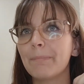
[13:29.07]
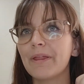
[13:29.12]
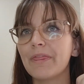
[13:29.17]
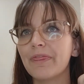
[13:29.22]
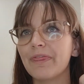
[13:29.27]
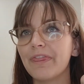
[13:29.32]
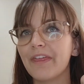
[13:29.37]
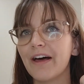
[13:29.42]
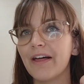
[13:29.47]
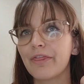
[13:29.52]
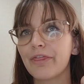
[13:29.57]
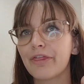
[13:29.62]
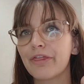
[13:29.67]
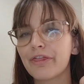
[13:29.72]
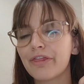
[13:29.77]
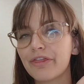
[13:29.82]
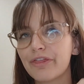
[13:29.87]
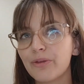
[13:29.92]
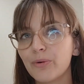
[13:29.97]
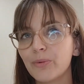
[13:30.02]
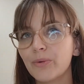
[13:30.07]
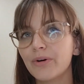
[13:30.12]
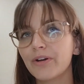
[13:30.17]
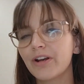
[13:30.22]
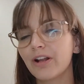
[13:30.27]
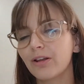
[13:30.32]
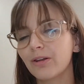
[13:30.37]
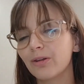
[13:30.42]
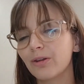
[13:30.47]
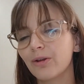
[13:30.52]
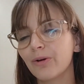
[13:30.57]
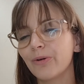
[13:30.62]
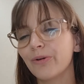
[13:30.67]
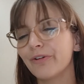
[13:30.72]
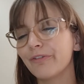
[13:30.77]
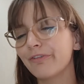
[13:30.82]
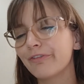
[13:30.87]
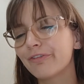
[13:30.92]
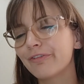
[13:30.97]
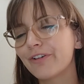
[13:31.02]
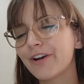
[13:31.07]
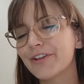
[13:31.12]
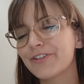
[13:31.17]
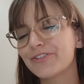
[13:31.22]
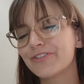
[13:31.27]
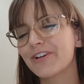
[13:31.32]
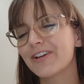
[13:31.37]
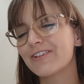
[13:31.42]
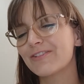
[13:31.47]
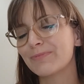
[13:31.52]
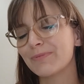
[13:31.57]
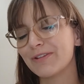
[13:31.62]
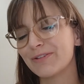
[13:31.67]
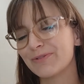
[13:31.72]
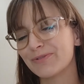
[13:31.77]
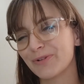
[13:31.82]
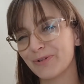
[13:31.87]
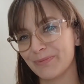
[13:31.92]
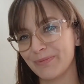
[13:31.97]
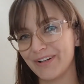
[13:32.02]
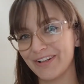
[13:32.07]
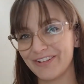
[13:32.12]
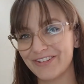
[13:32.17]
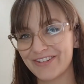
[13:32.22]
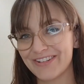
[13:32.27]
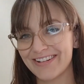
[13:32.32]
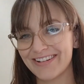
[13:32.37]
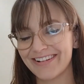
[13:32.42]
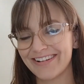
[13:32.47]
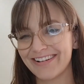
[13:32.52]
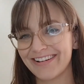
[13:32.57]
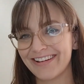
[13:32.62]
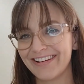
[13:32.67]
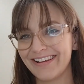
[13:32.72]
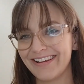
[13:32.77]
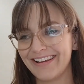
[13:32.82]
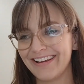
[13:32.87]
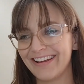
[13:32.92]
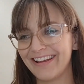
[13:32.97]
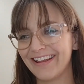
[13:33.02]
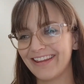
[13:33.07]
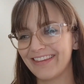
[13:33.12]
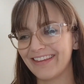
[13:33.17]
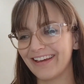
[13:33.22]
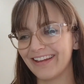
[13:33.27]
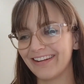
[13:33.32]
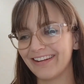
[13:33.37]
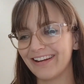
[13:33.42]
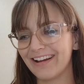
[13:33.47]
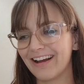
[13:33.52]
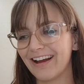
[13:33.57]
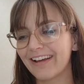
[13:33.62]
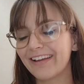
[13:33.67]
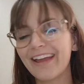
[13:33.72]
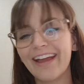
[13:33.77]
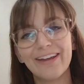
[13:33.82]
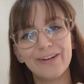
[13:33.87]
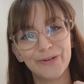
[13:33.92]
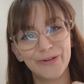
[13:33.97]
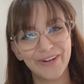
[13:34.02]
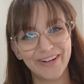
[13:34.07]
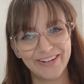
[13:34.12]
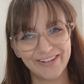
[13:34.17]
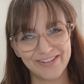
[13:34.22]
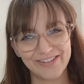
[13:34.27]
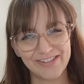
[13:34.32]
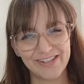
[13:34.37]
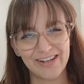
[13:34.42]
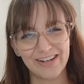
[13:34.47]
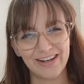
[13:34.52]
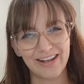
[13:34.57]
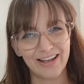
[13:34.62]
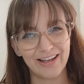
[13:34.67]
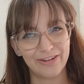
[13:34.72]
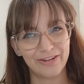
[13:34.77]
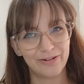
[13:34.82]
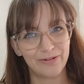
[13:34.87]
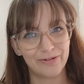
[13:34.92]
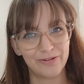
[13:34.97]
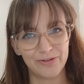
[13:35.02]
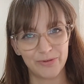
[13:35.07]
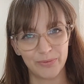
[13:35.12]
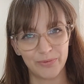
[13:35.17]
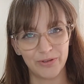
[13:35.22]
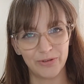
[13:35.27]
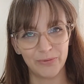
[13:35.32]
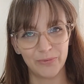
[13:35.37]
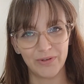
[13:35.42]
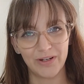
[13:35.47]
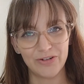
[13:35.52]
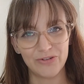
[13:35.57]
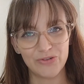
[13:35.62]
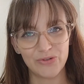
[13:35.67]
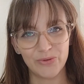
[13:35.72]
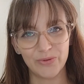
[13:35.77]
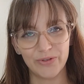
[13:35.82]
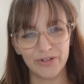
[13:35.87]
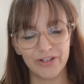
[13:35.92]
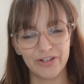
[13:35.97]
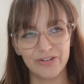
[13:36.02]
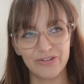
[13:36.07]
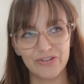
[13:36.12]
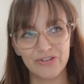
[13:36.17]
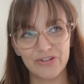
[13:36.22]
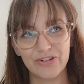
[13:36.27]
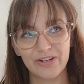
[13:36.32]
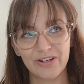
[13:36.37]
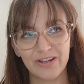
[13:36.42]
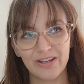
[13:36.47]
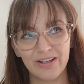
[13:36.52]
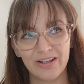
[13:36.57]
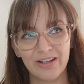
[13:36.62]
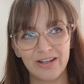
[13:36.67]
But that thought alone frustrates me so much that I cannot understand how there is a worldwide shortage.